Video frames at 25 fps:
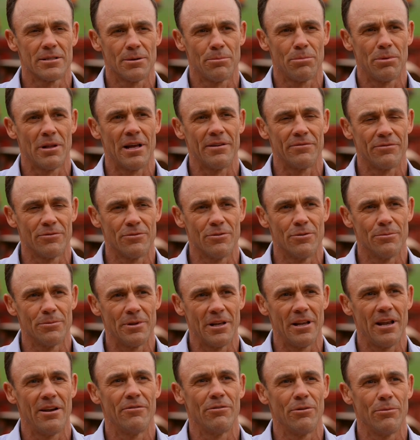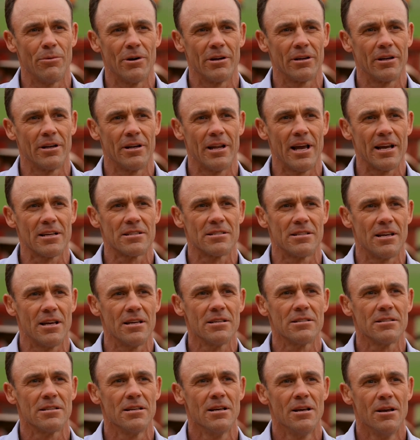a platform that everyone can
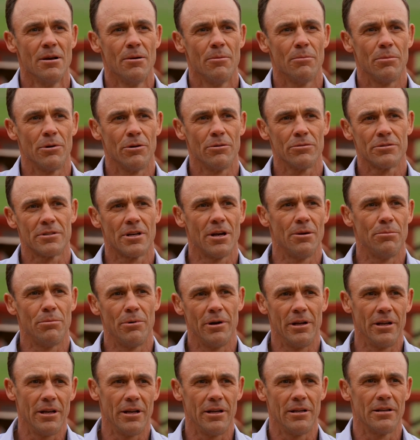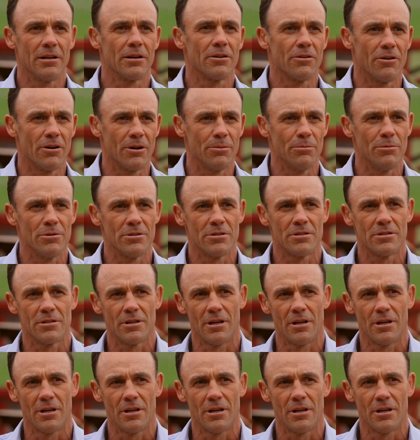access, but also bring in agronomists